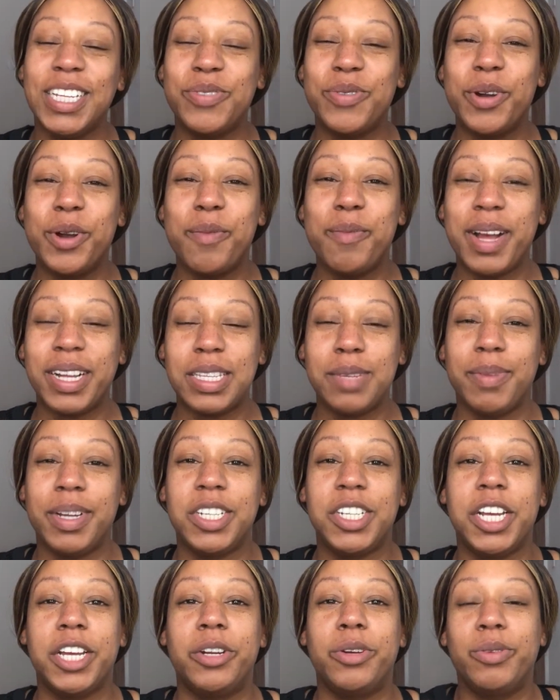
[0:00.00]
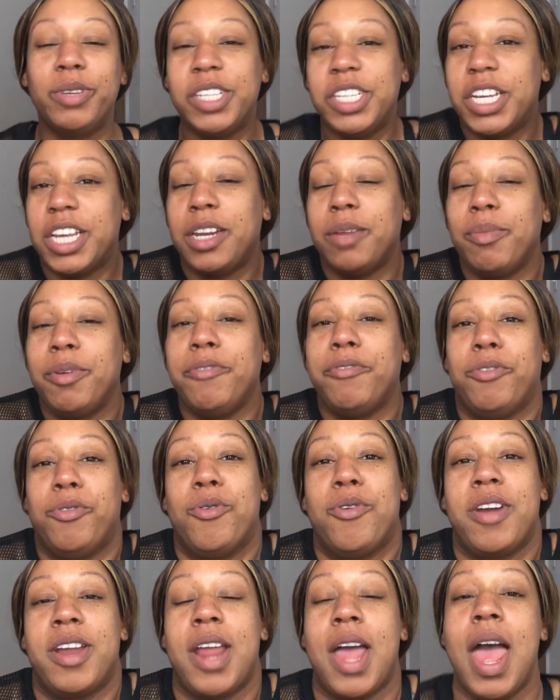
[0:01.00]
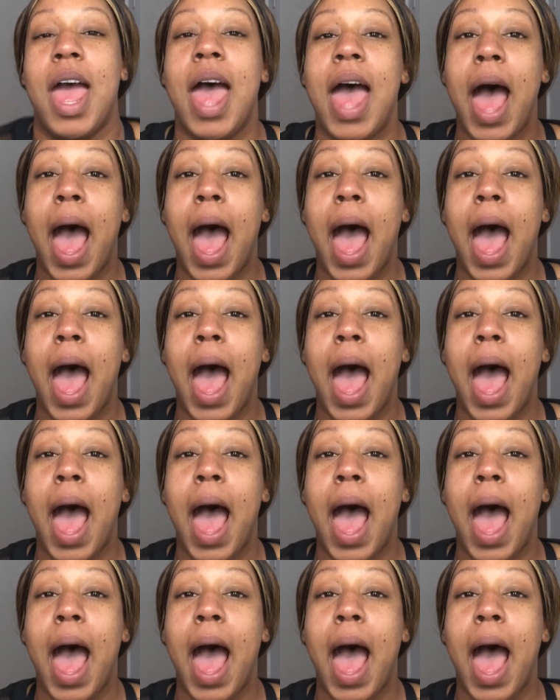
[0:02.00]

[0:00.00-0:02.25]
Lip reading: guys, welcome back to my channel. It's Shannon B. Ford.